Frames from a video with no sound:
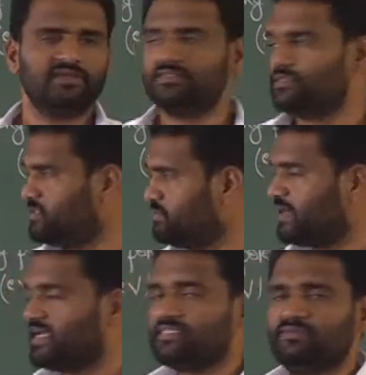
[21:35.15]
This
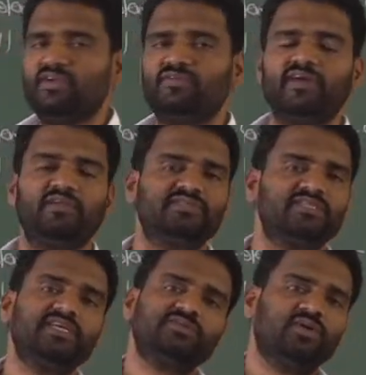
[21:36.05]
mechanism only we are using
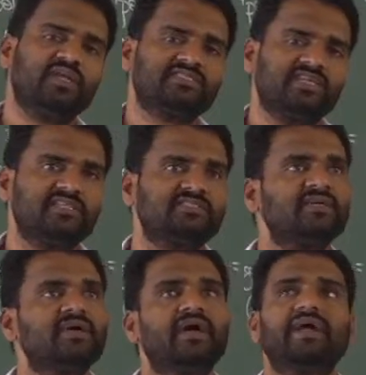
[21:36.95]
the solar cells
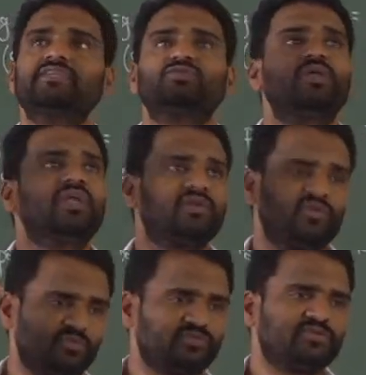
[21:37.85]
and solar
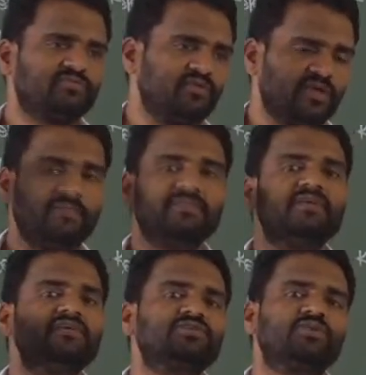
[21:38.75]
roofs. Okay,
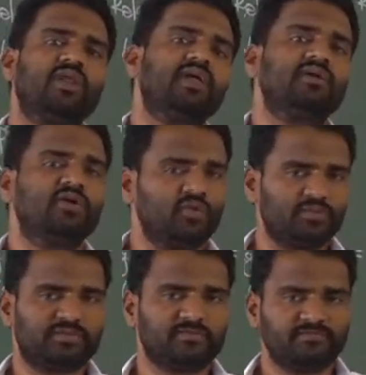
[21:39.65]
solar roofs.